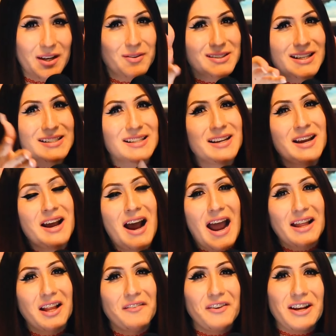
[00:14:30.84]
Anyways, guys,
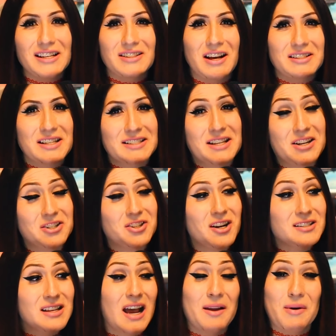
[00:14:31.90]
I love you guys lots like tater
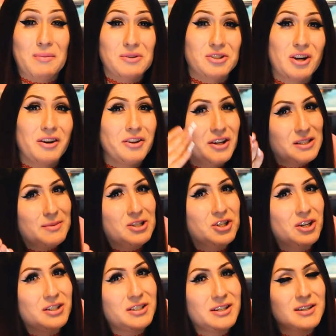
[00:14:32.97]
tots. I'm Momma Char. You guys are my
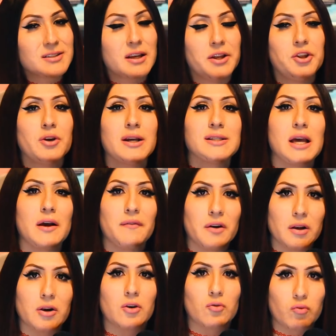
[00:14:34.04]
Charoletteers, and you guys
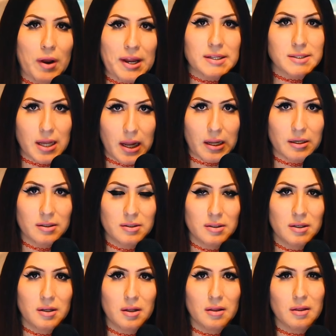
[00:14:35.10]
have a great day.
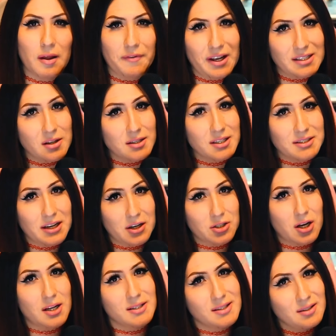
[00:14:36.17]
Love you guys lots like
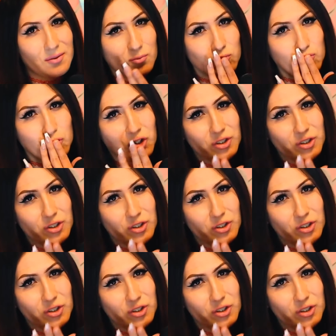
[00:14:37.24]
tater tots.